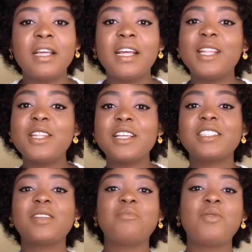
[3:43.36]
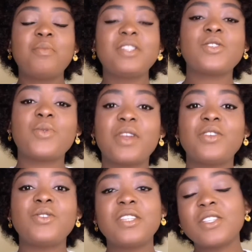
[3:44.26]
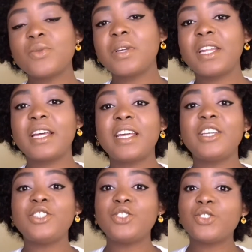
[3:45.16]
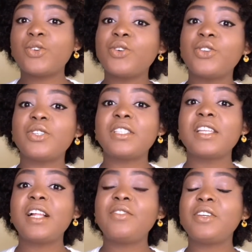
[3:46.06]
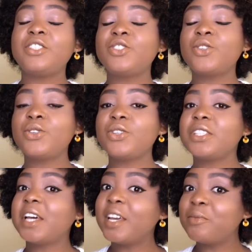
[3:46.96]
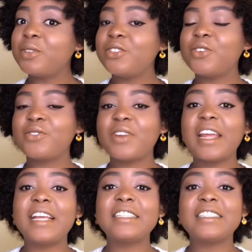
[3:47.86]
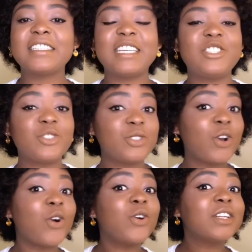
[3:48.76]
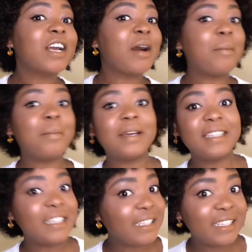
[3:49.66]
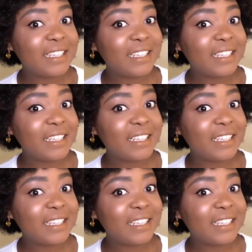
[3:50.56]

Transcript: there are some moments where you just want to enjoy yourself, enjoy your time with your friends, enjoy your own company.